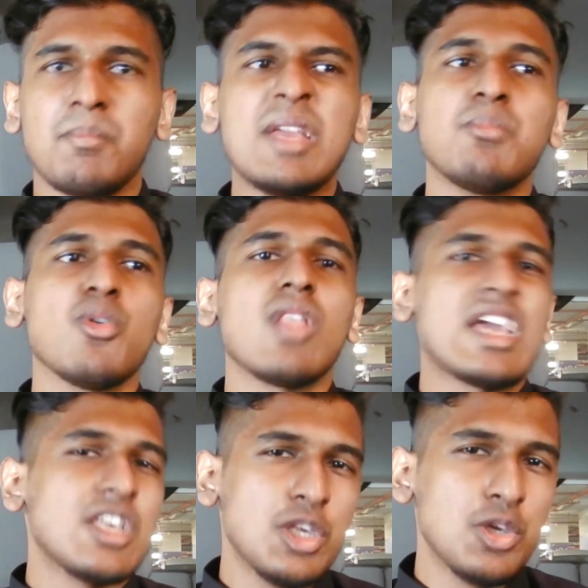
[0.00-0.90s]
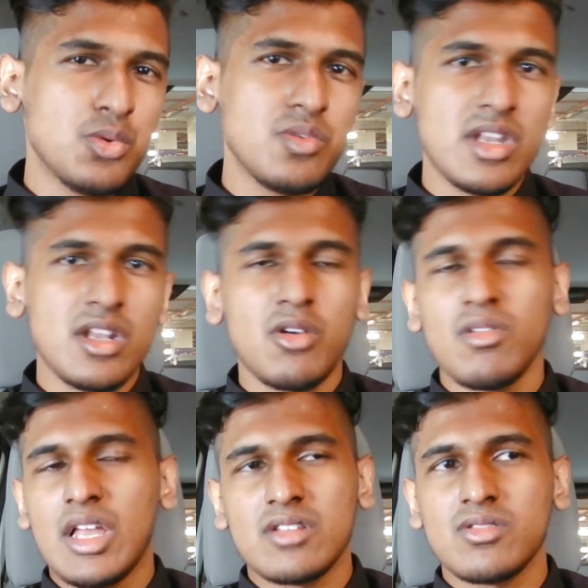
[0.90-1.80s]
people like you, you know,
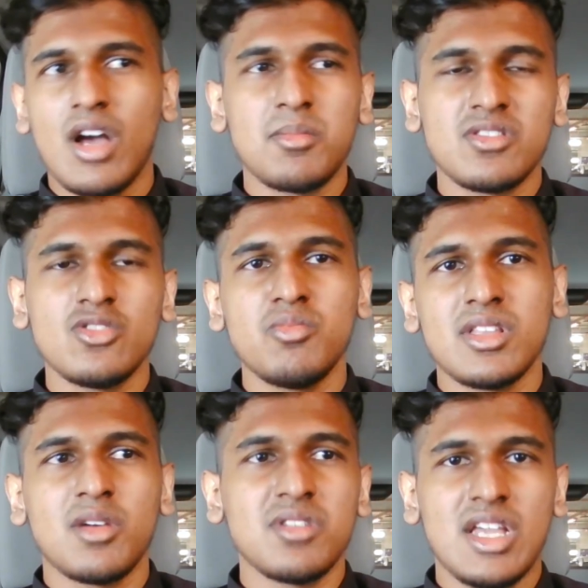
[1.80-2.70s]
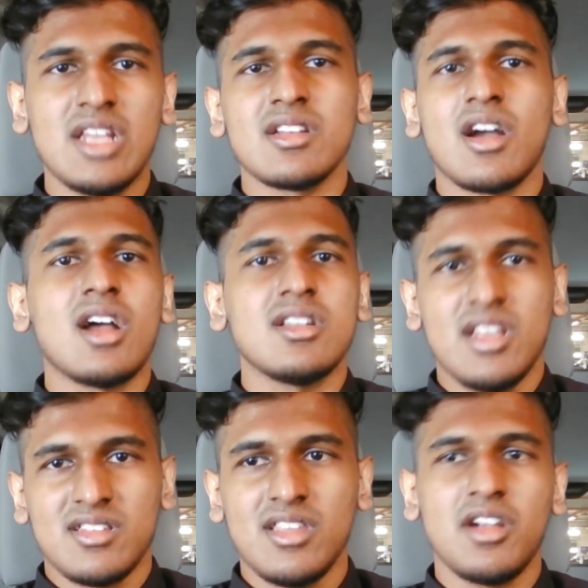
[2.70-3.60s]
like, so I'm assuming there was a hidden
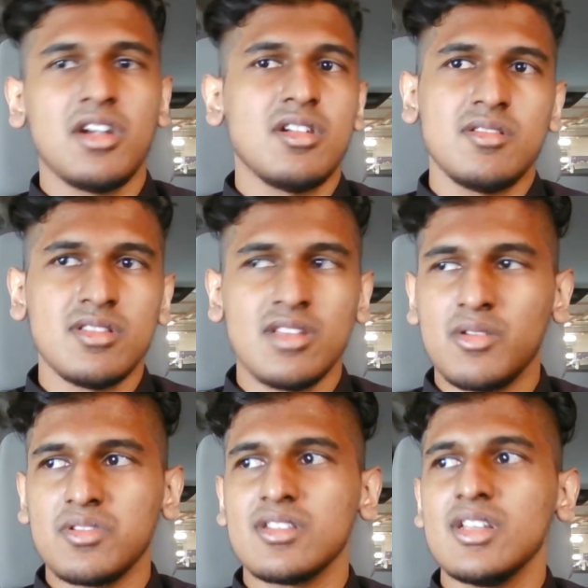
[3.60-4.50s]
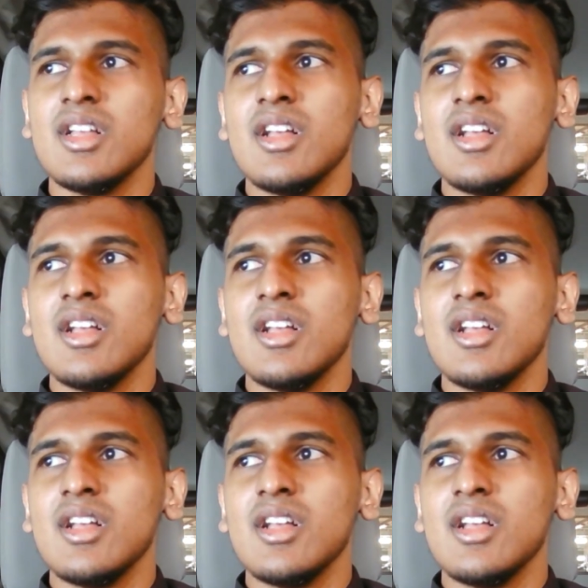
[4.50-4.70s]
context there that was